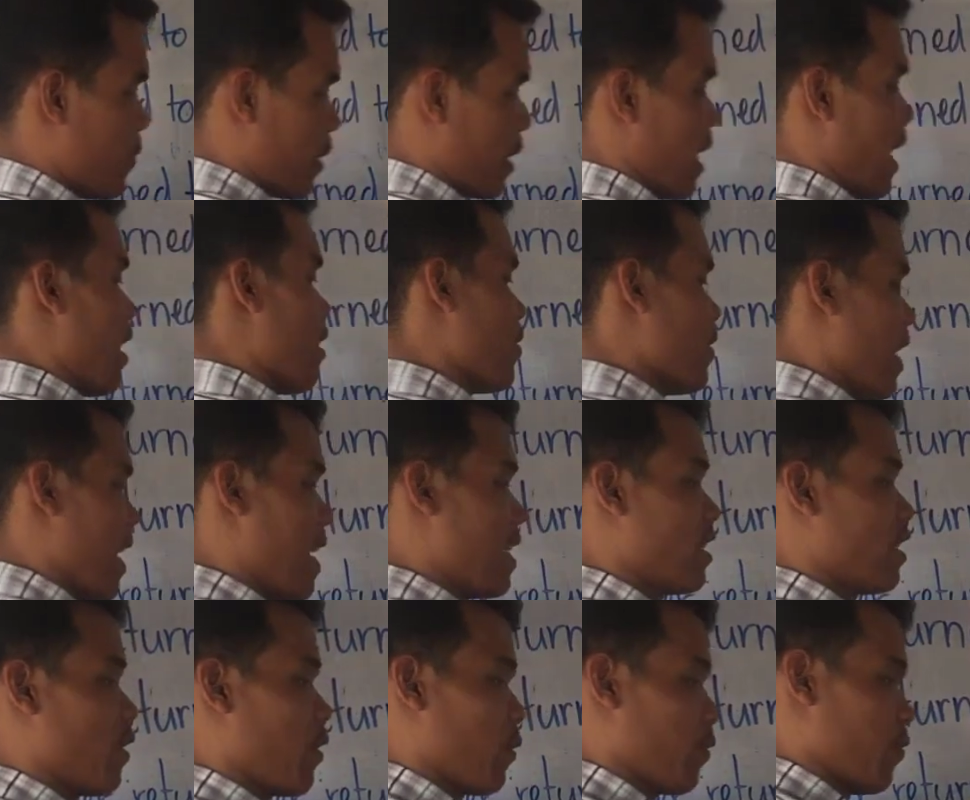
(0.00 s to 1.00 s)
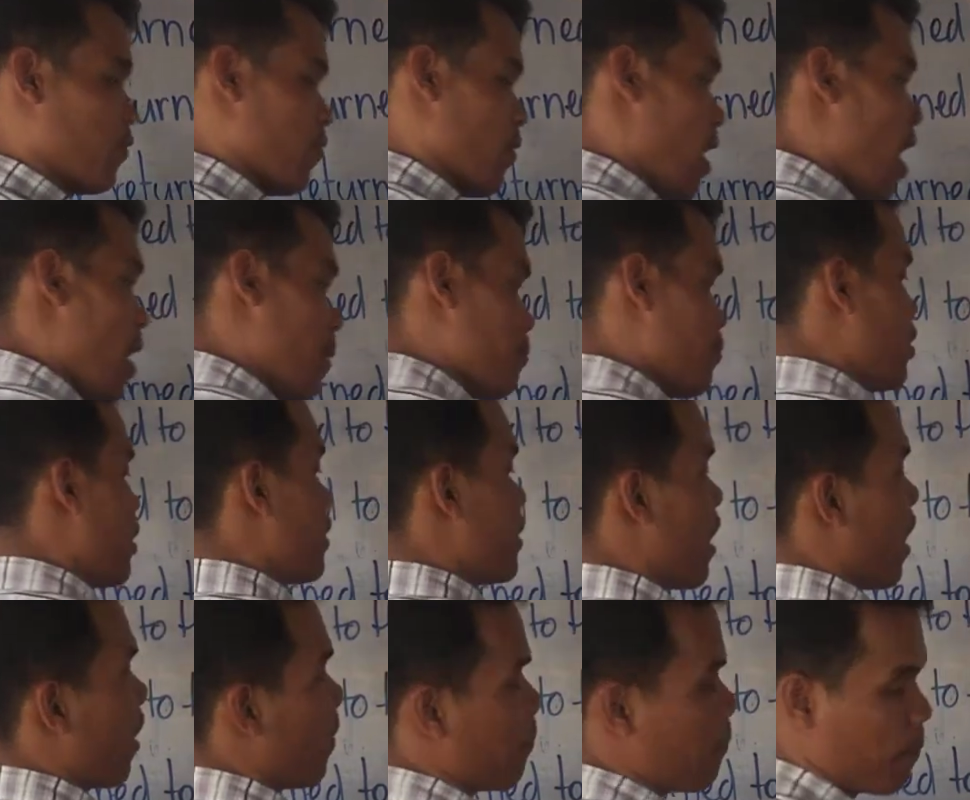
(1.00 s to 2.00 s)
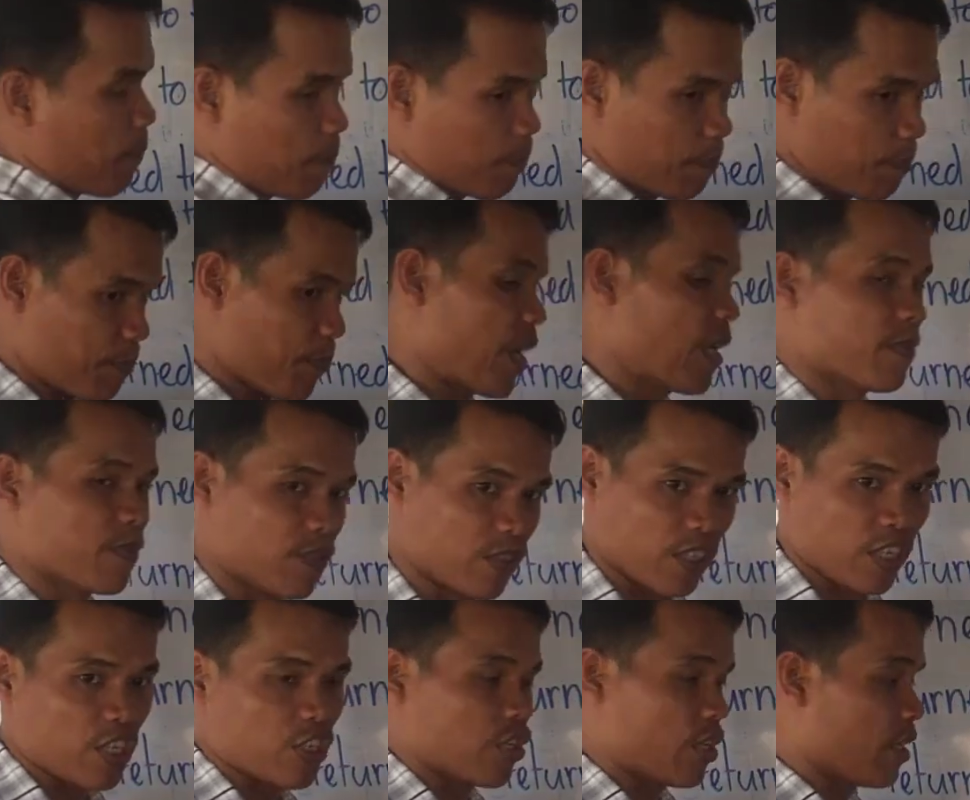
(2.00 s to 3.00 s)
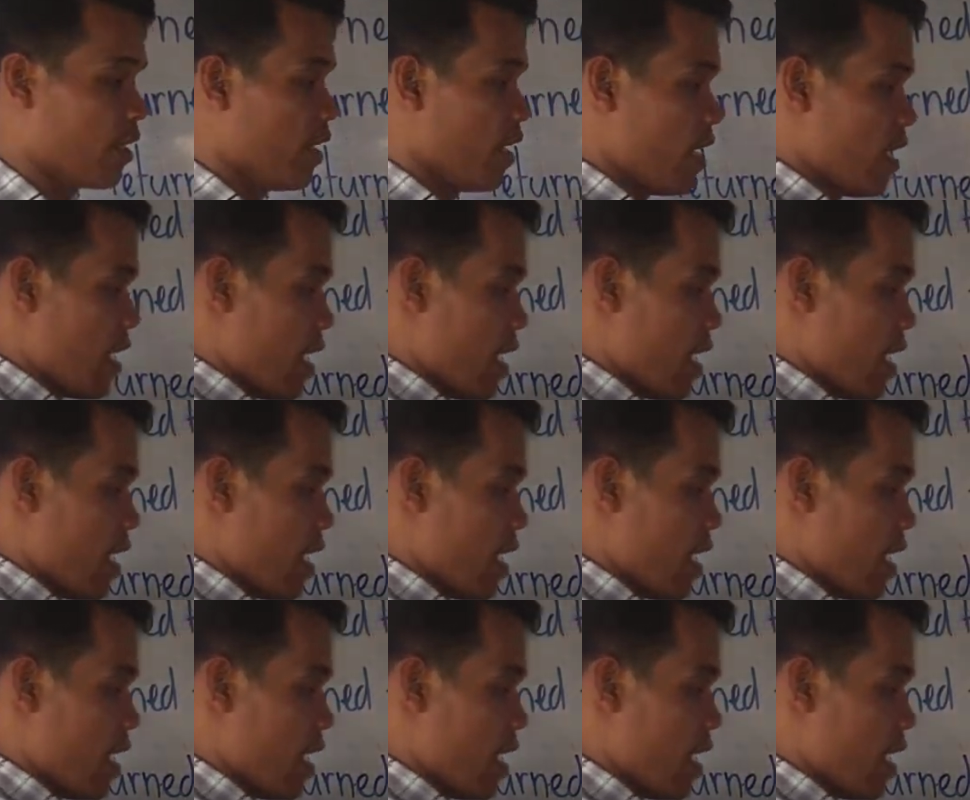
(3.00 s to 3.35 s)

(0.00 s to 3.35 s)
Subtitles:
pronoun as an object of preposition.